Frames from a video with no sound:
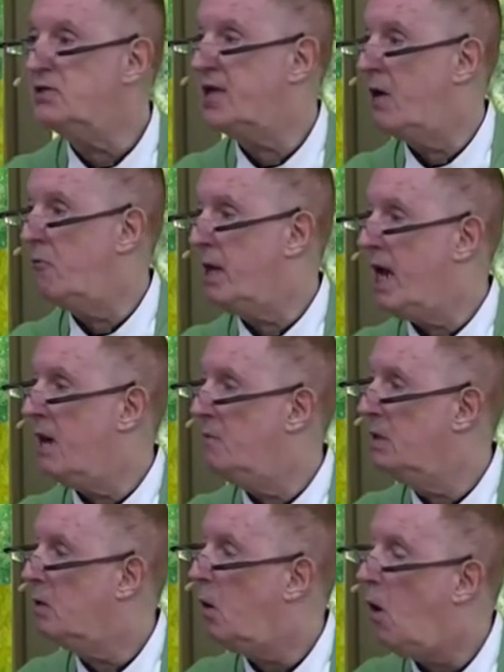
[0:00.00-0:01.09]
that we have
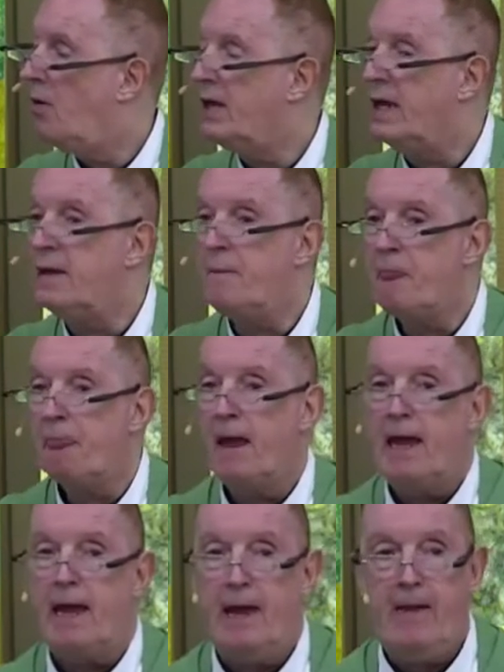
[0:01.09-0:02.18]
been calling
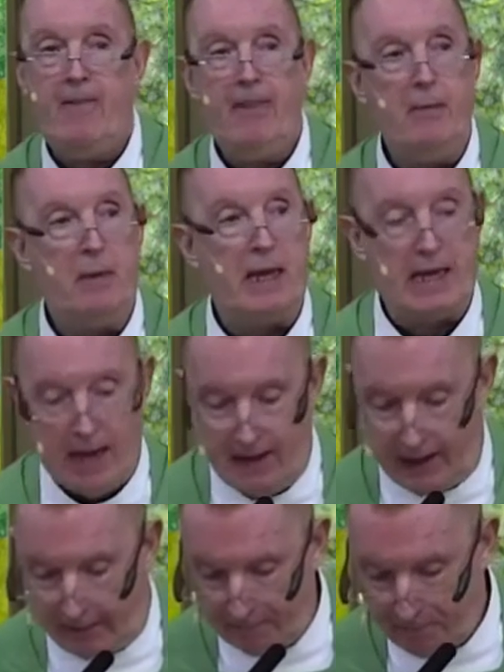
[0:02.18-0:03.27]
In the Beginning.